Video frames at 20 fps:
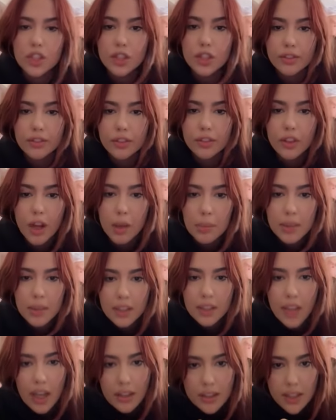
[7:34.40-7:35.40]
G Fuel got
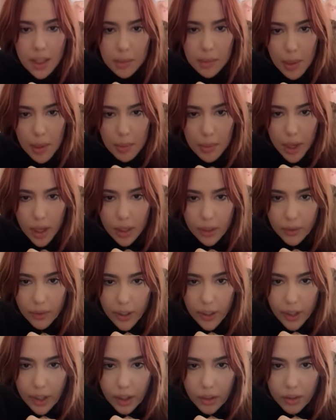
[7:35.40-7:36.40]
me outside my body
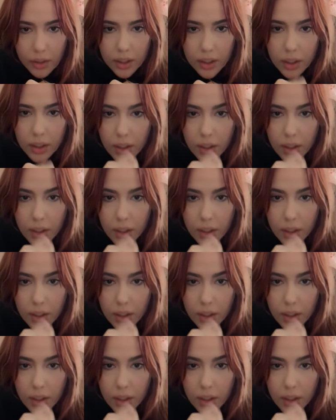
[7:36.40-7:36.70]
right now.